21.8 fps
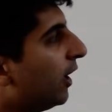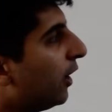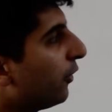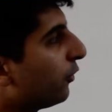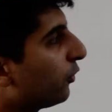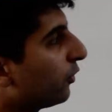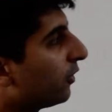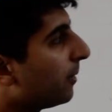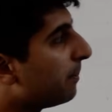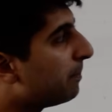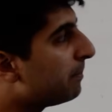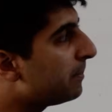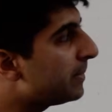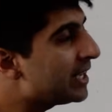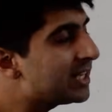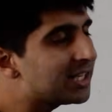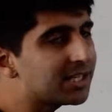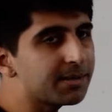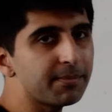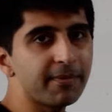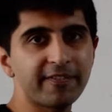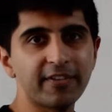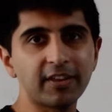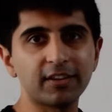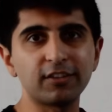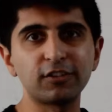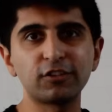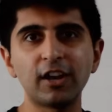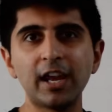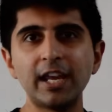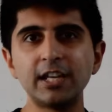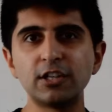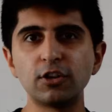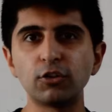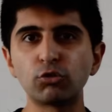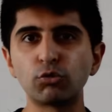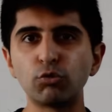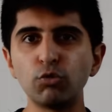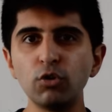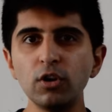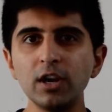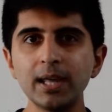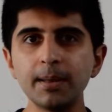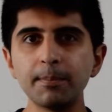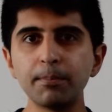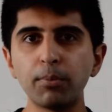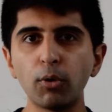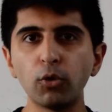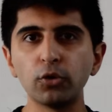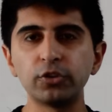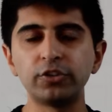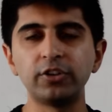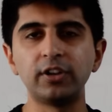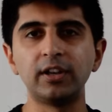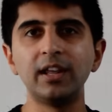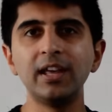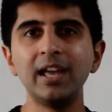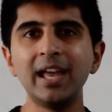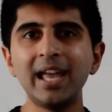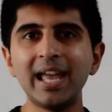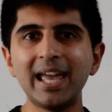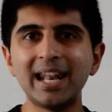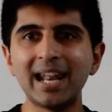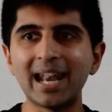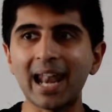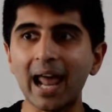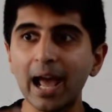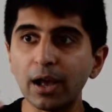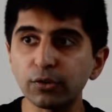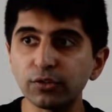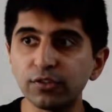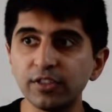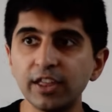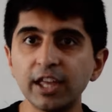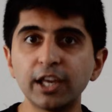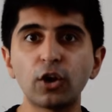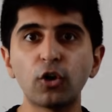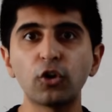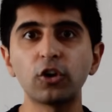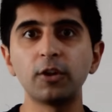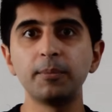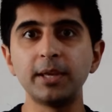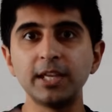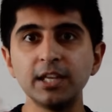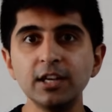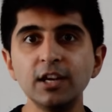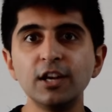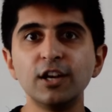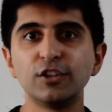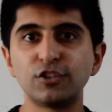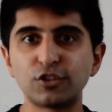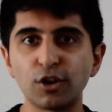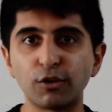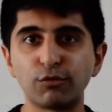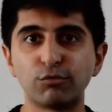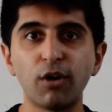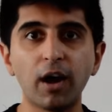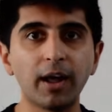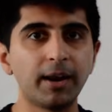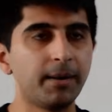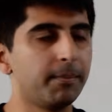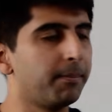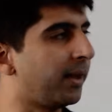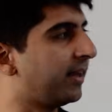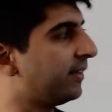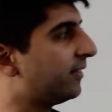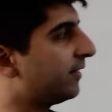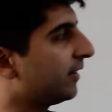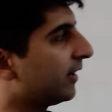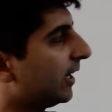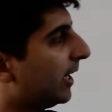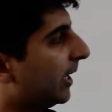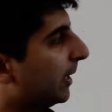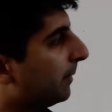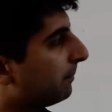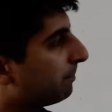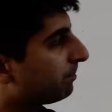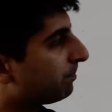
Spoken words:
So the medium of exchange is really important. It allows the economy to run, basically.